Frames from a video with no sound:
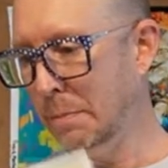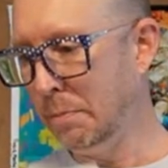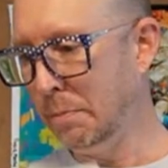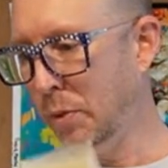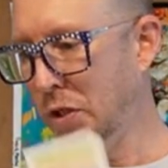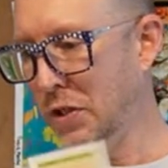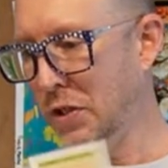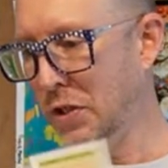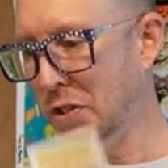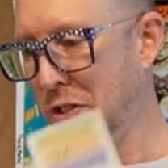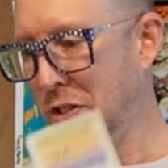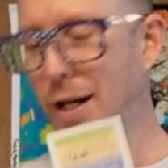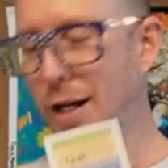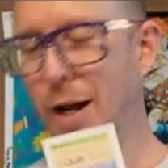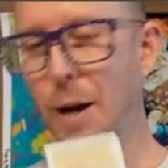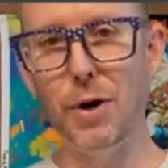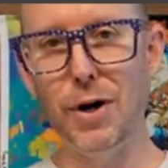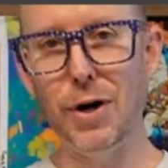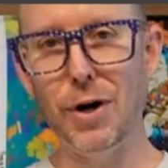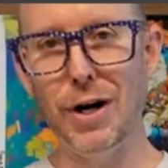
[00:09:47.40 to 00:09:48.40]
that puts the
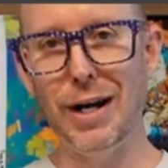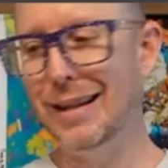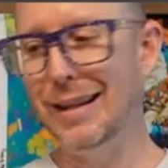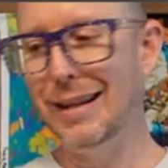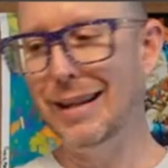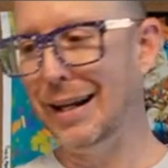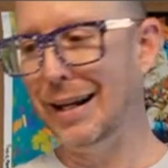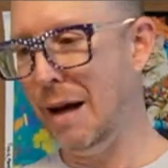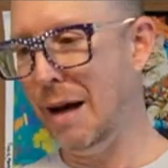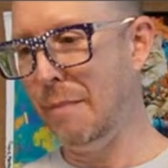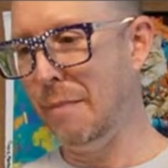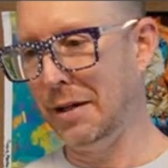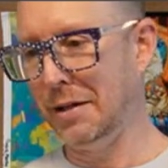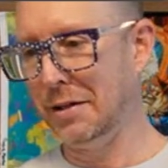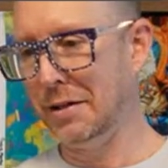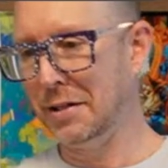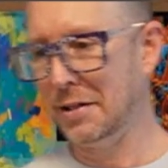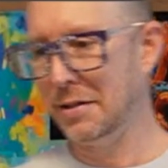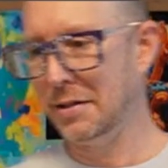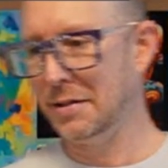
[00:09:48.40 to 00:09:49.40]
number in the
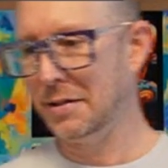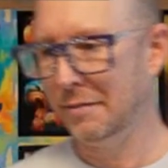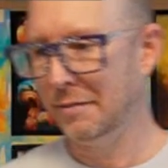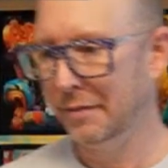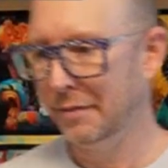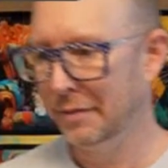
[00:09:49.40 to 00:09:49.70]
comments.